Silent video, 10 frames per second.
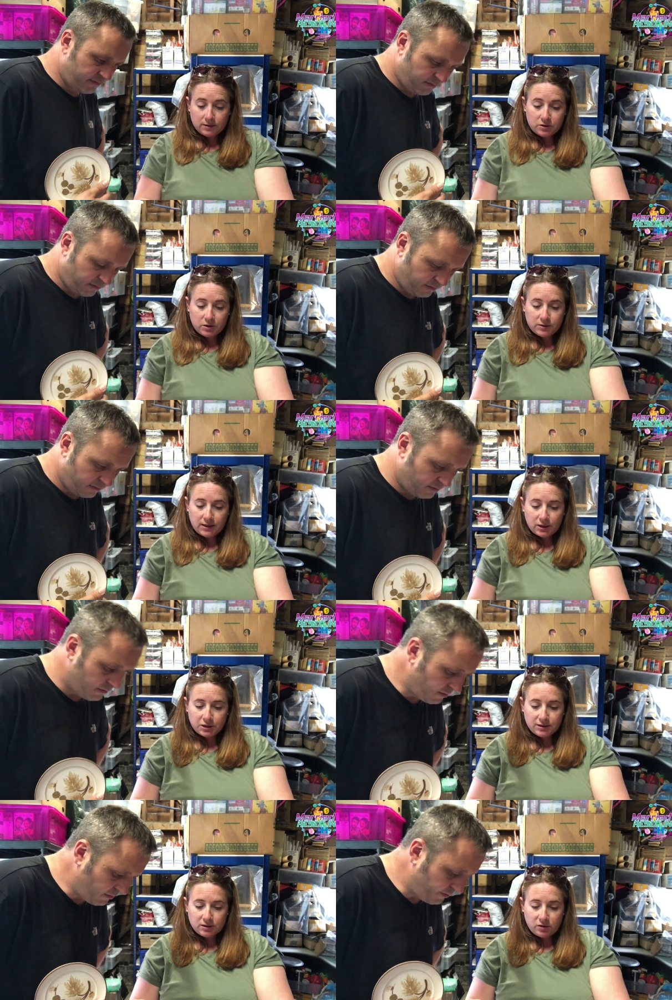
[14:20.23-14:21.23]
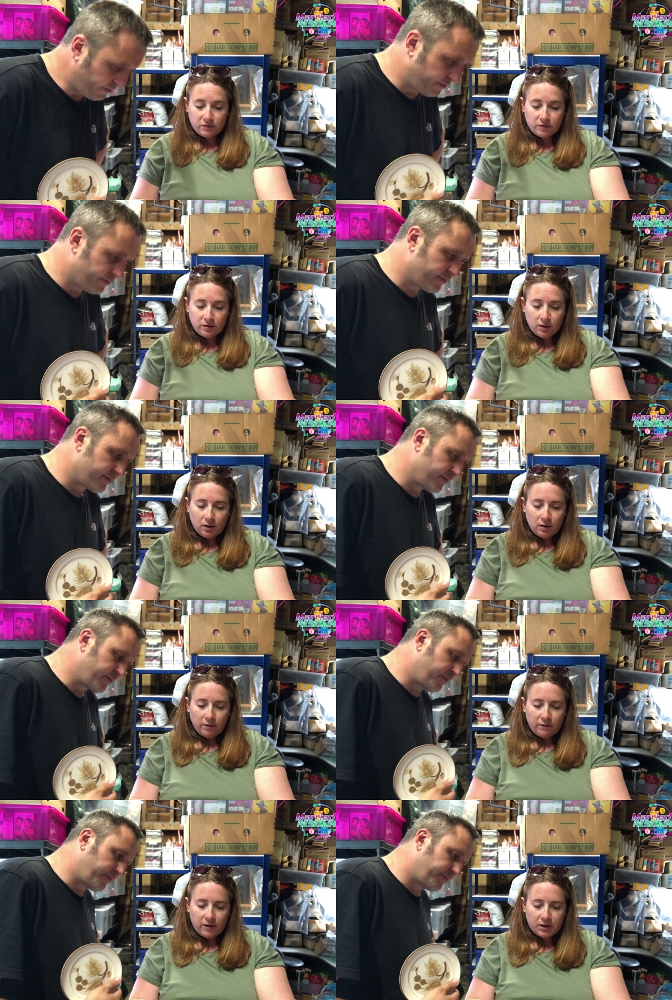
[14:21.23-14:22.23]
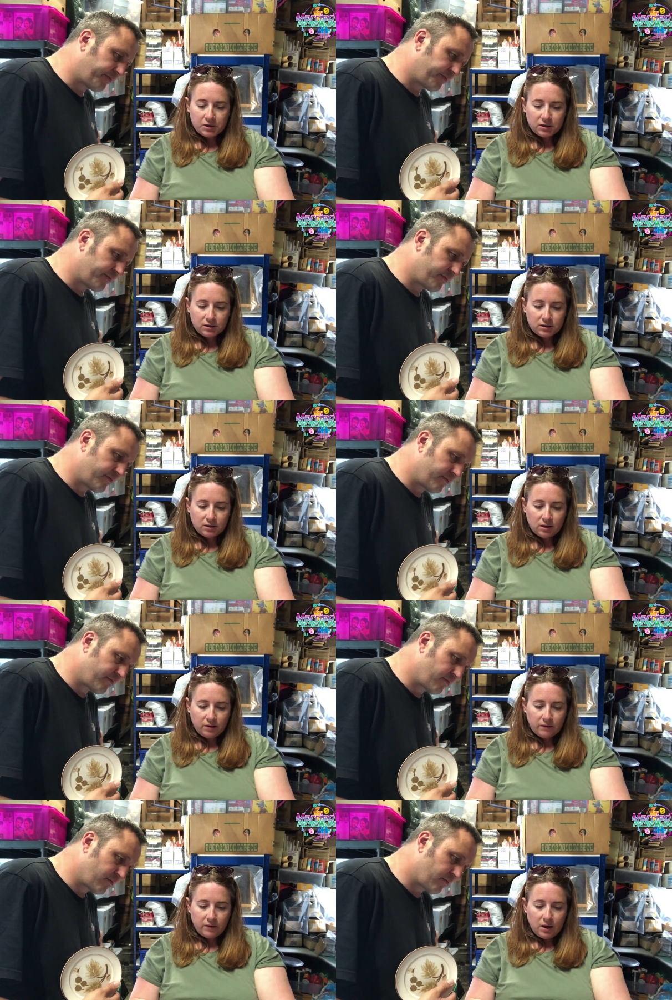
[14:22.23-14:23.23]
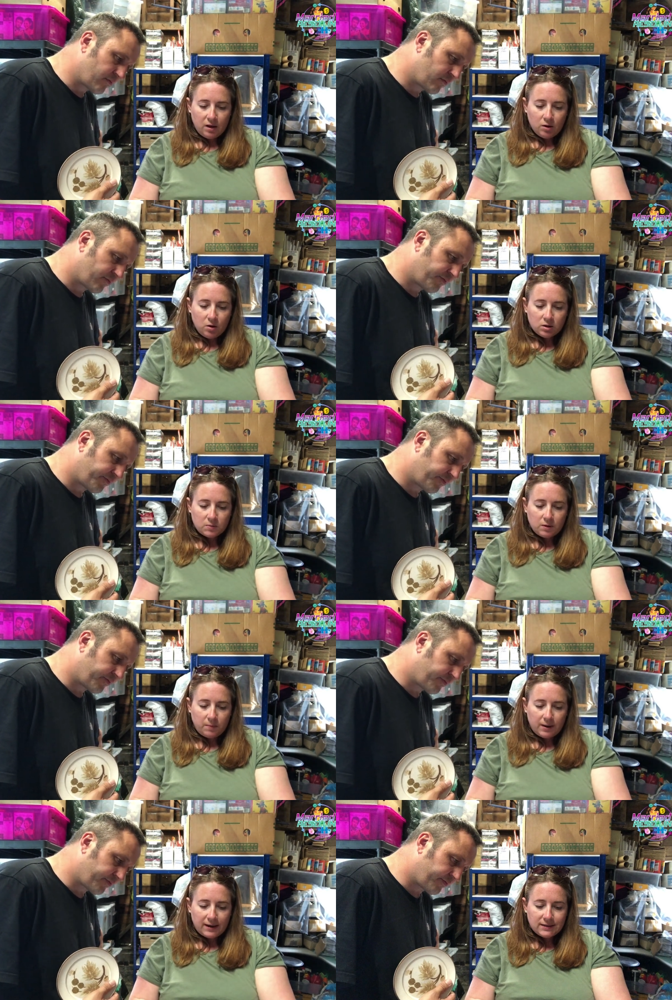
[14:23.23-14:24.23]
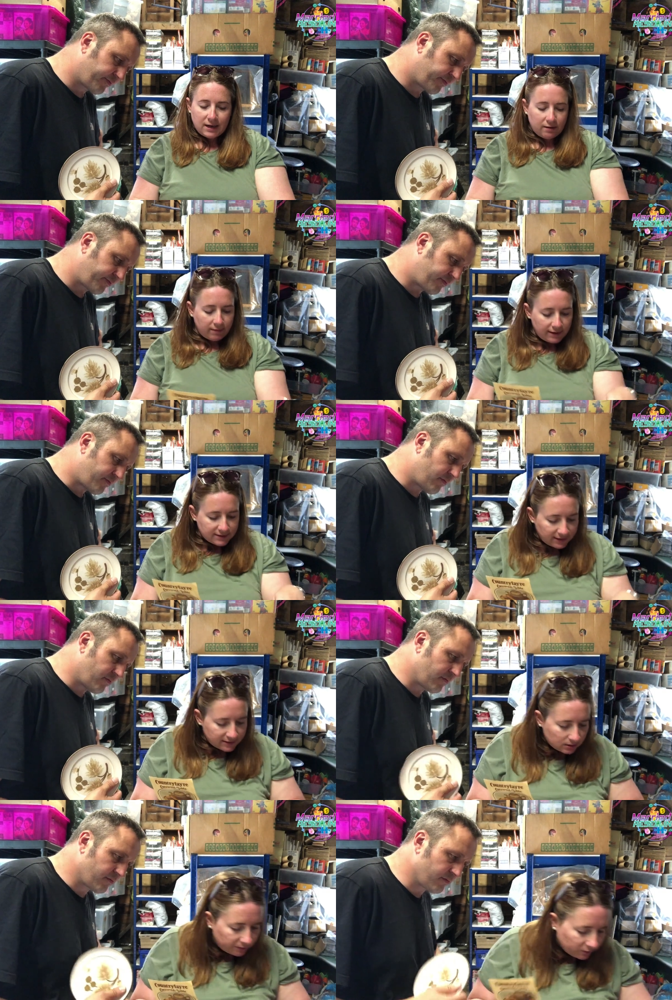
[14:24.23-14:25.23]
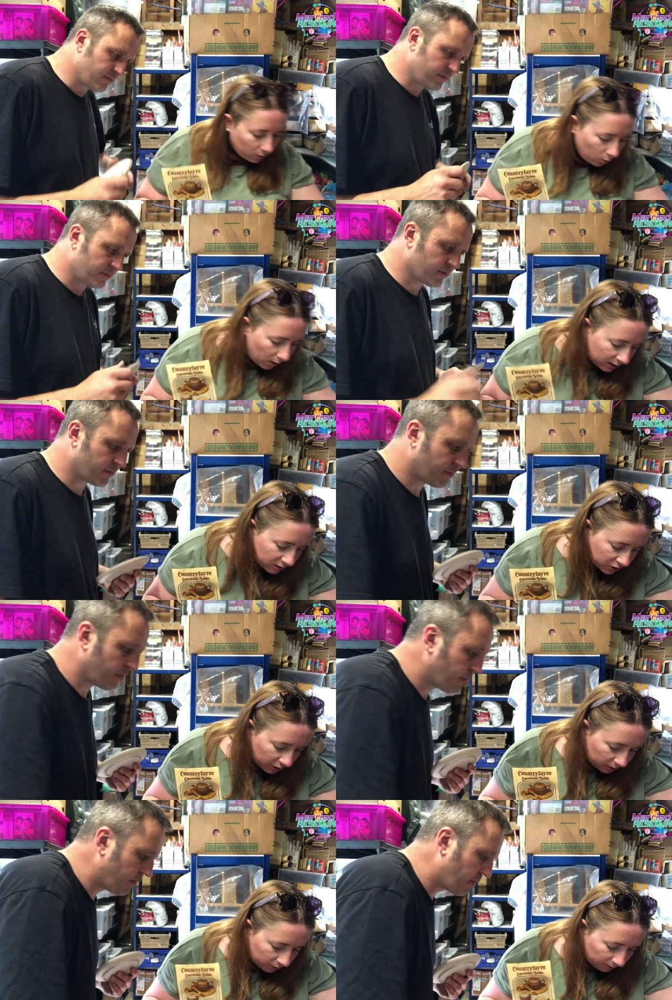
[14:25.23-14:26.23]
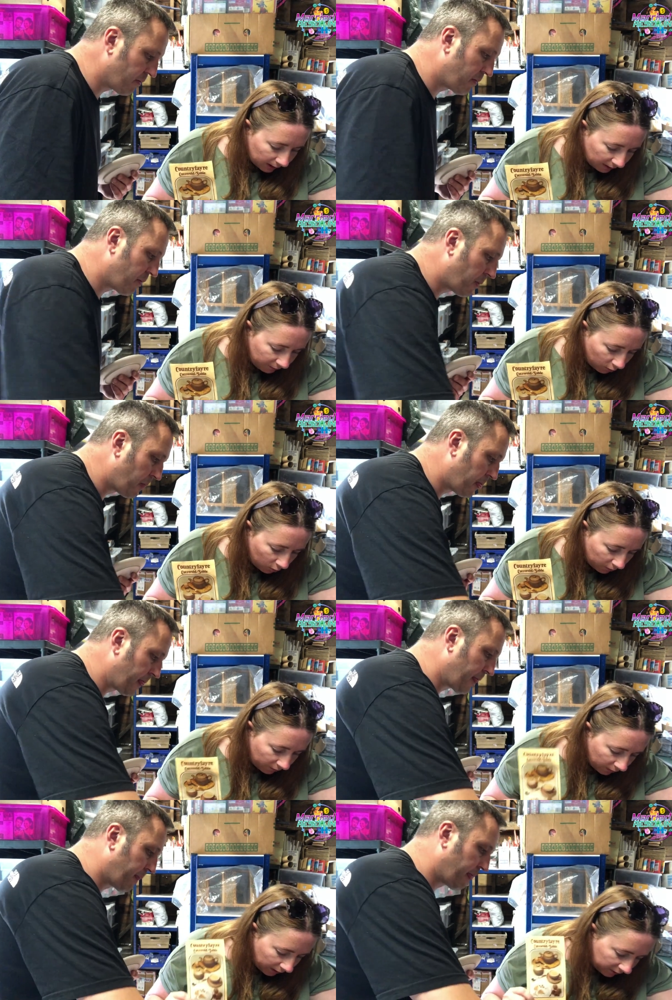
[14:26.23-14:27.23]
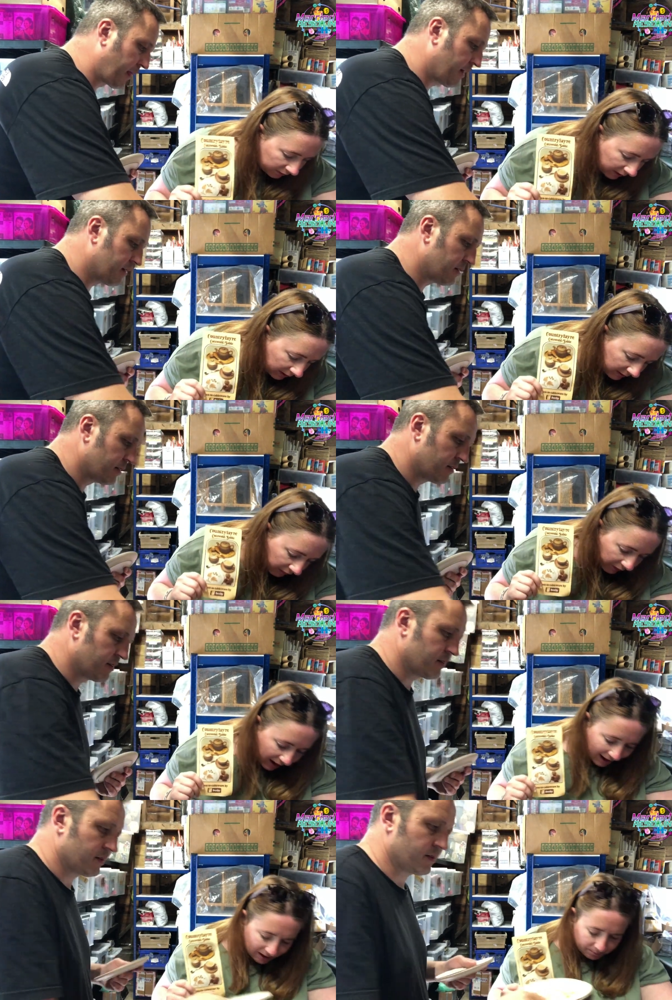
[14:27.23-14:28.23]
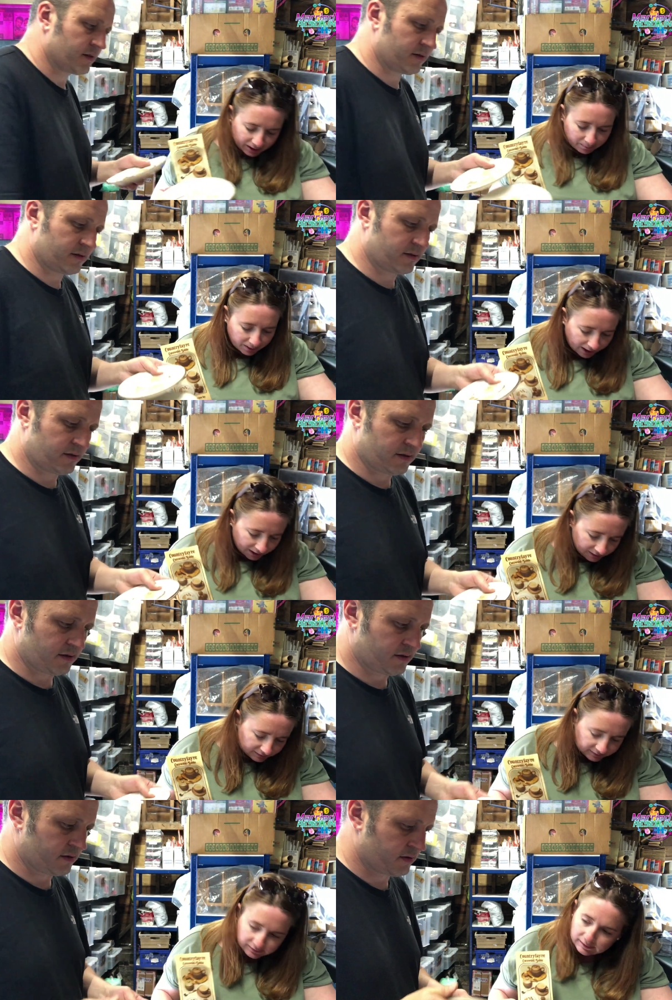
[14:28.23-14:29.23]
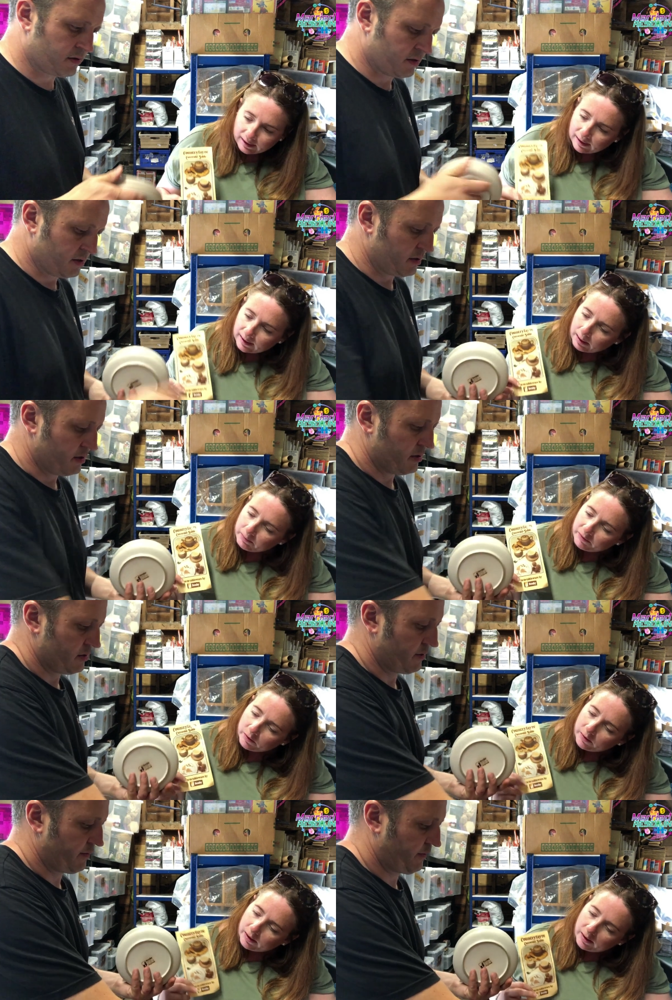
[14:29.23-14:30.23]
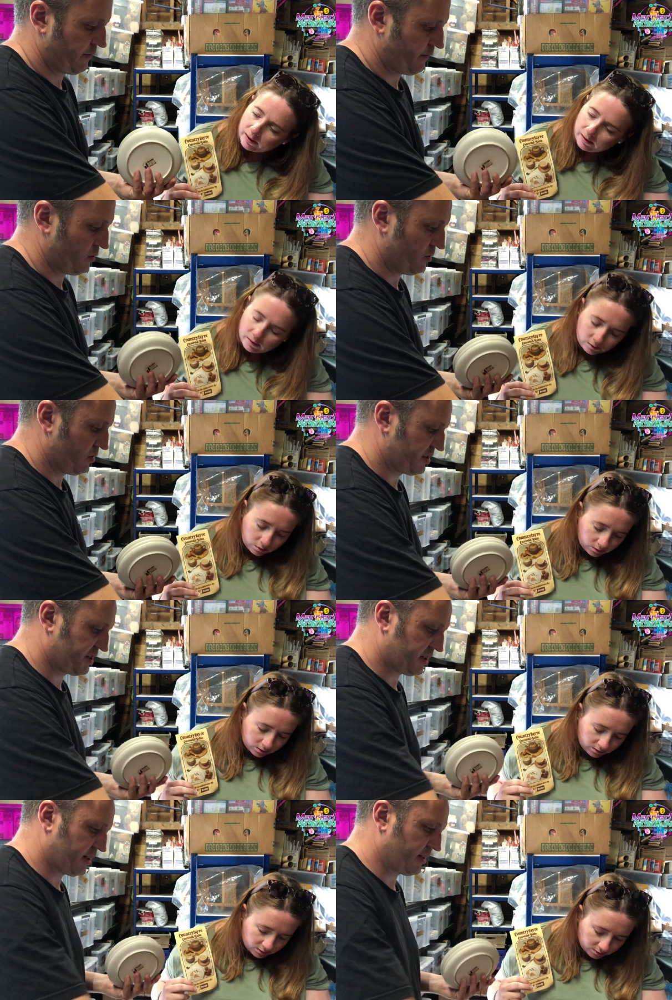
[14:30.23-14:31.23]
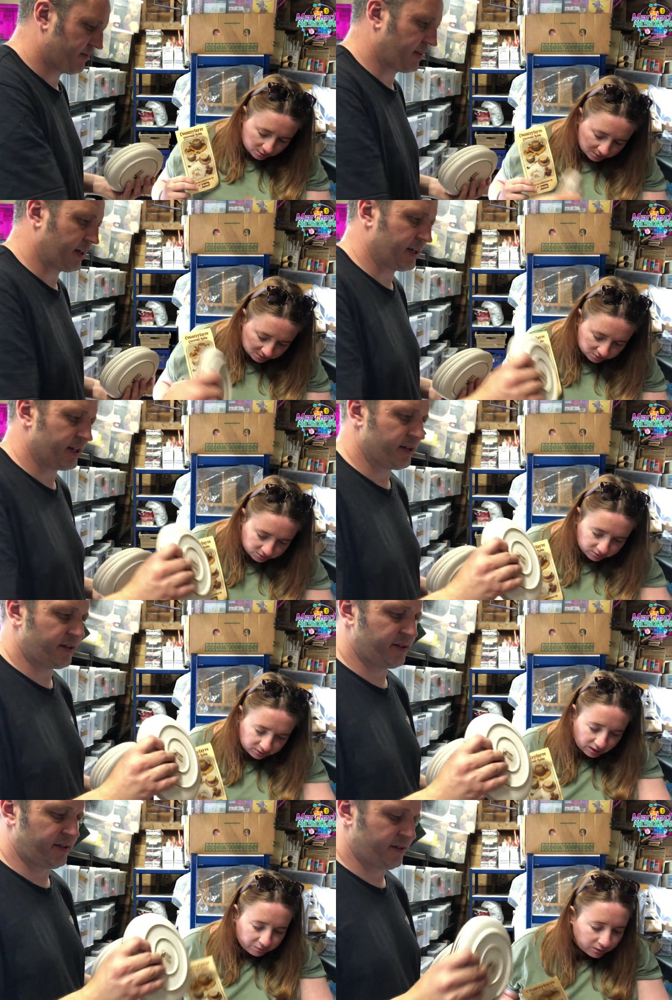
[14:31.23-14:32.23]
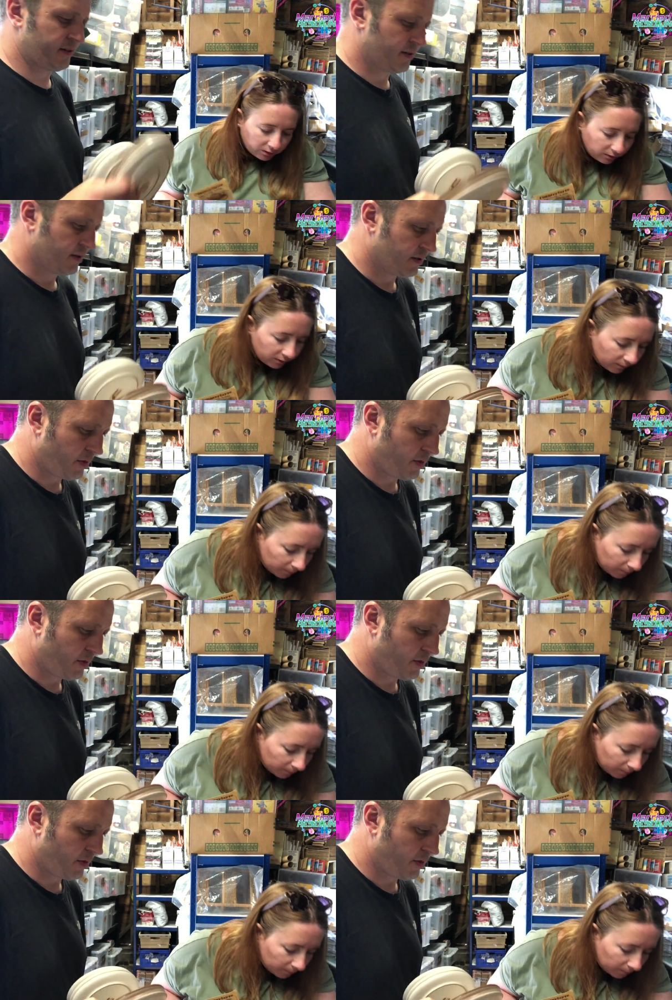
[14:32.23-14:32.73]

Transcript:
Speaker 1: So two sections, good for veg and stuff. Cotswold plate decorated. So we've got one, two, three, four, five, six, seven, eight big plates. How many have you got there? Four side plates. Seven.